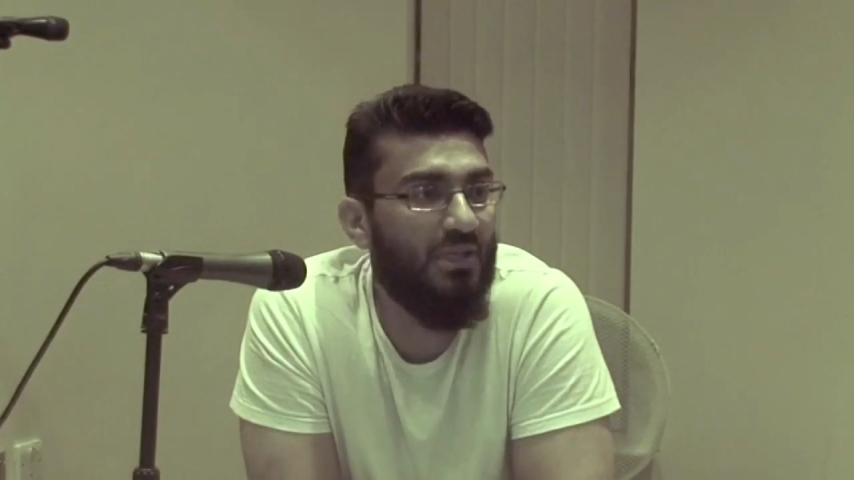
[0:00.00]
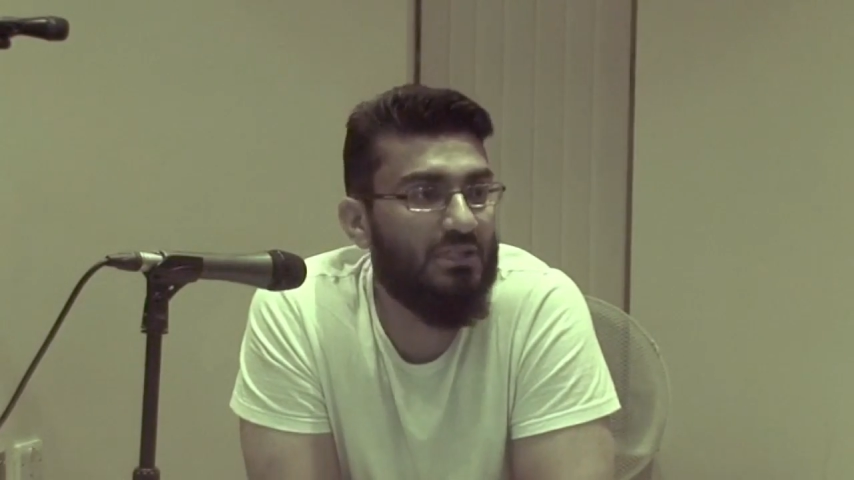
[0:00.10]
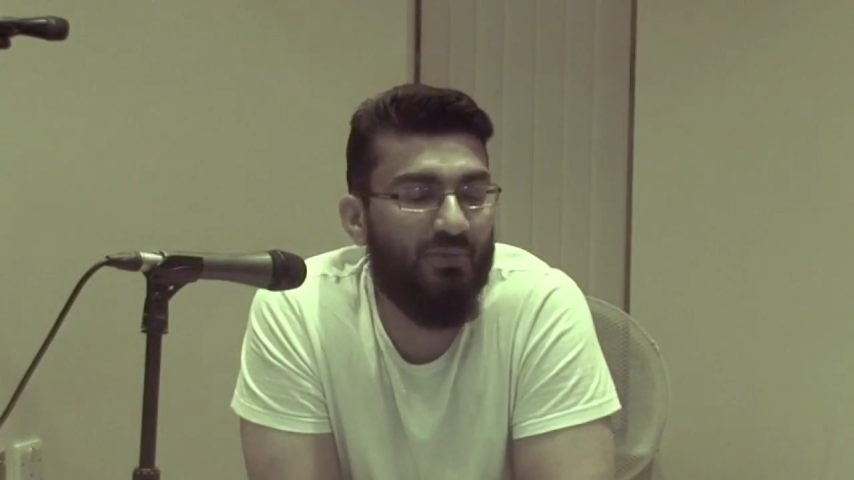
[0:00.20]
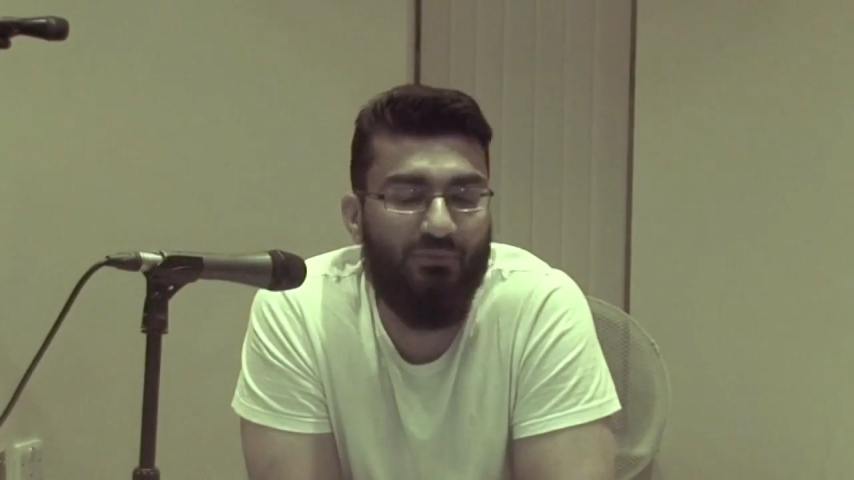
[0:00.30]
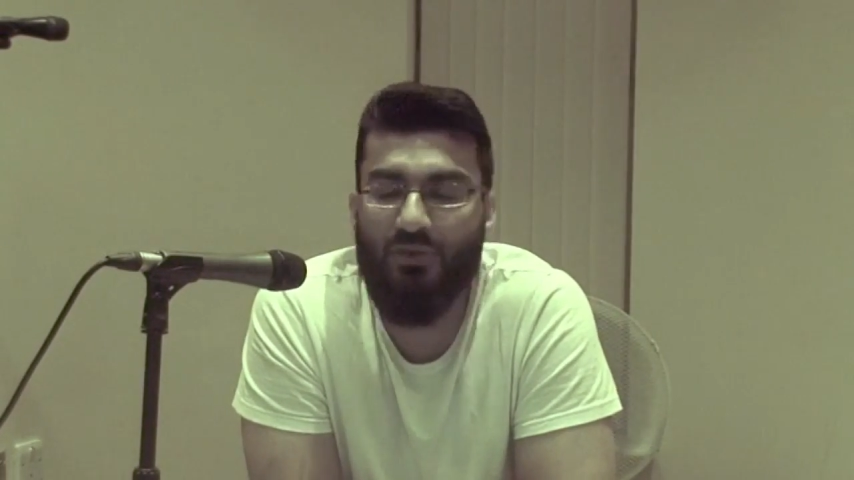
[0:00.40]

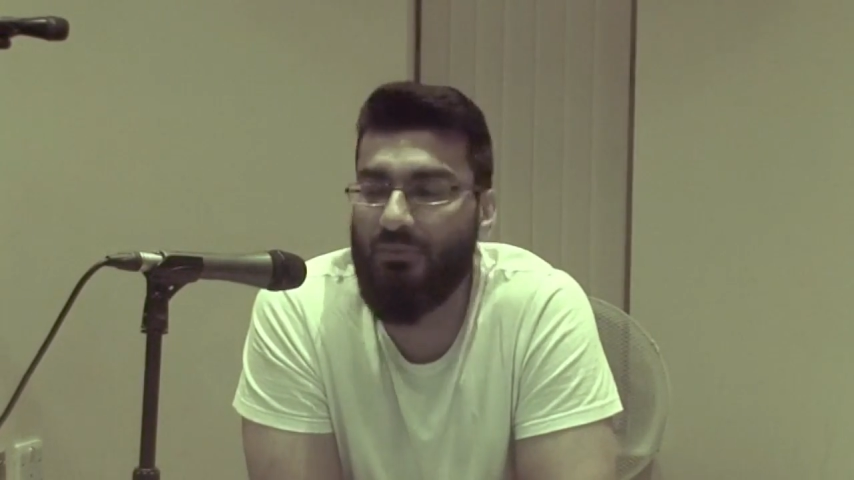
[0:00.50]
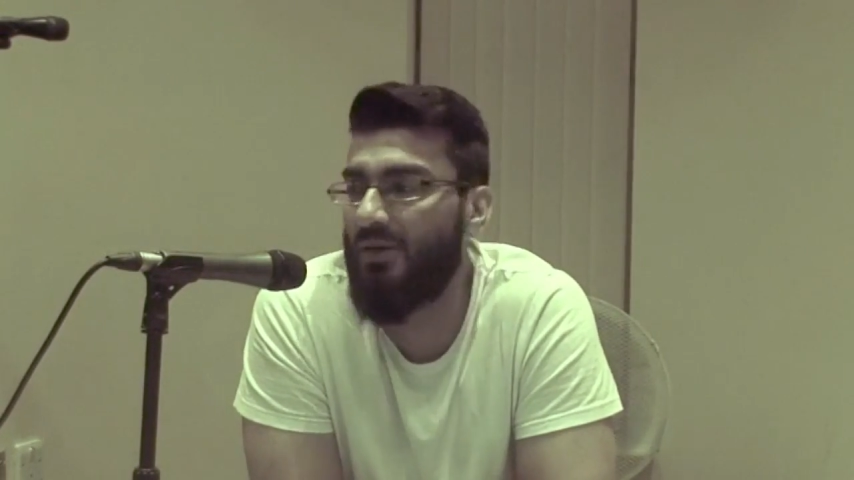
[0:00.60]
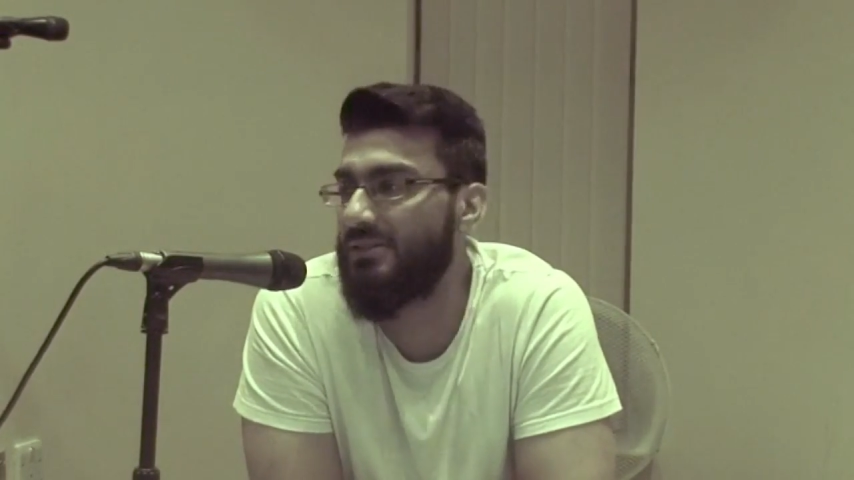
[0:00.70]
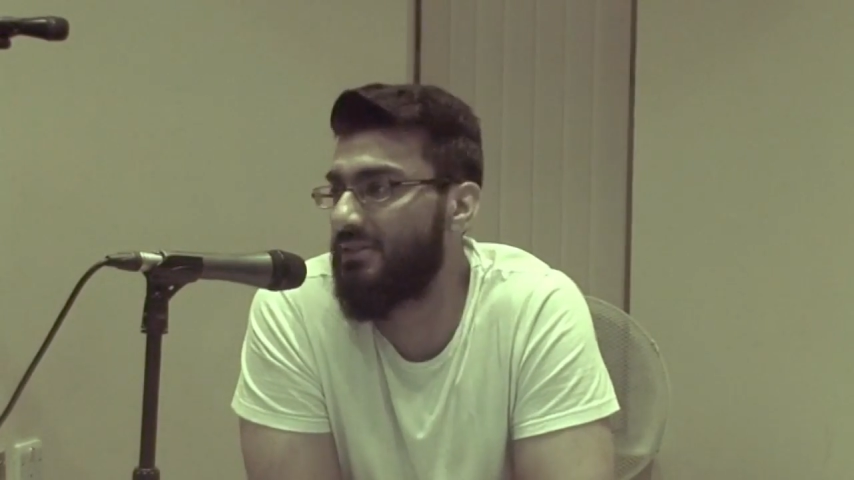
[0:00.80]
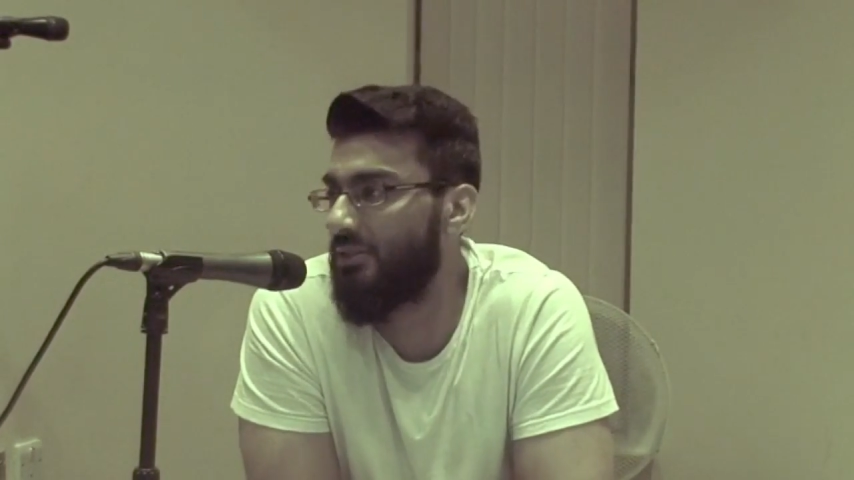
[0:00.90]
deeds before he
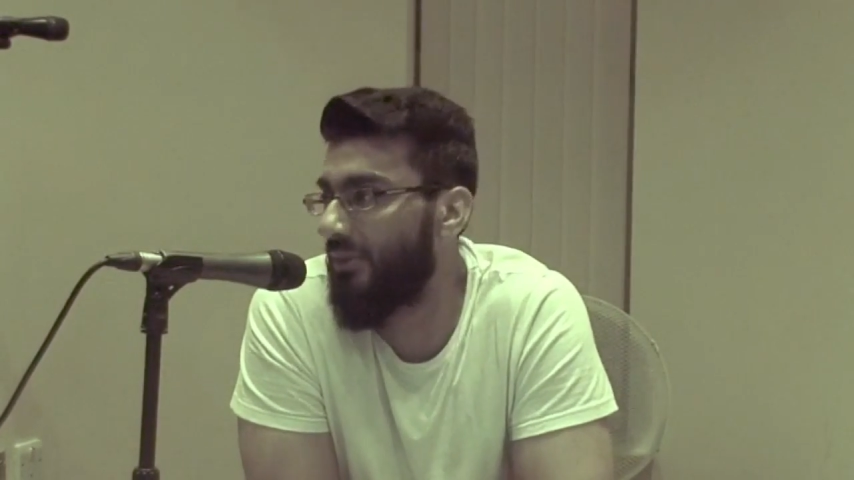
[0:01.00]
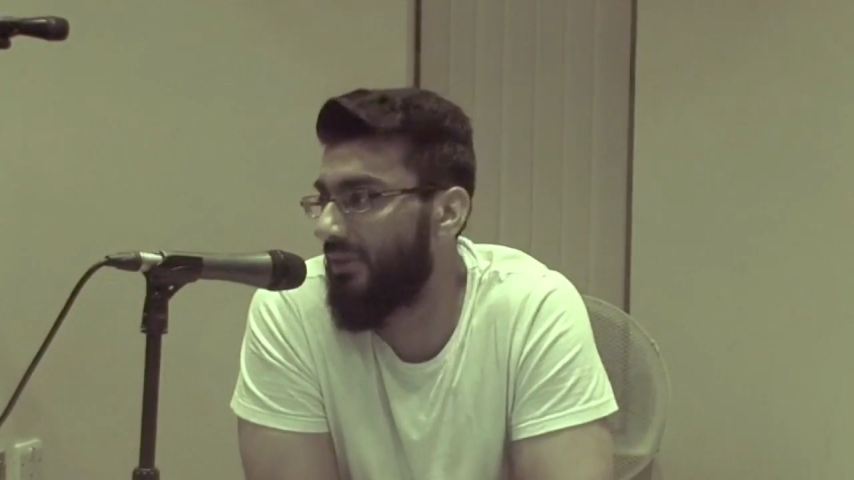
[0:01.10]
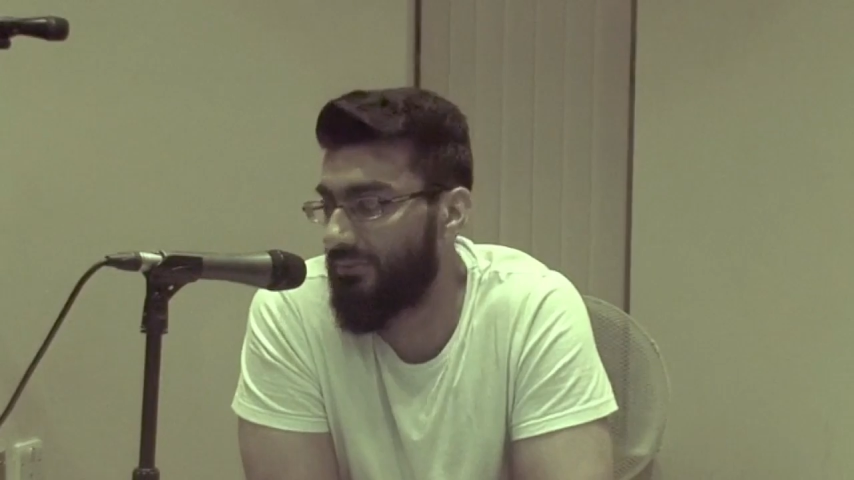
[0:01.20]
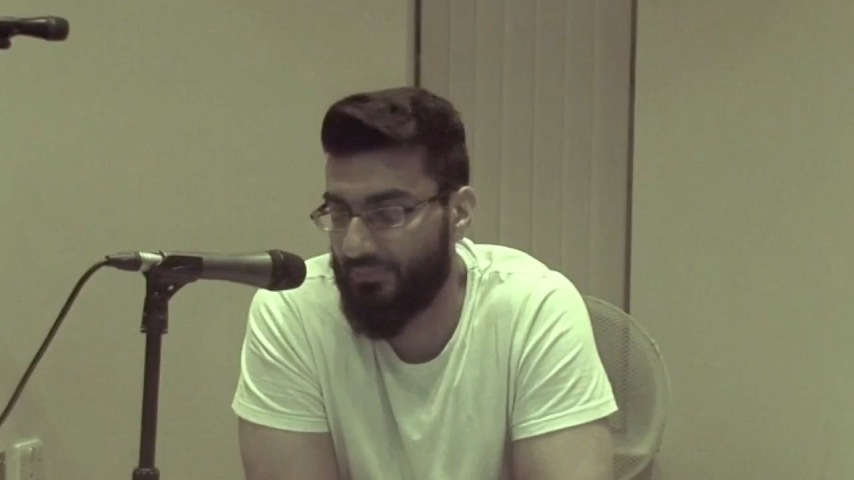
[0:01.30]
passes away.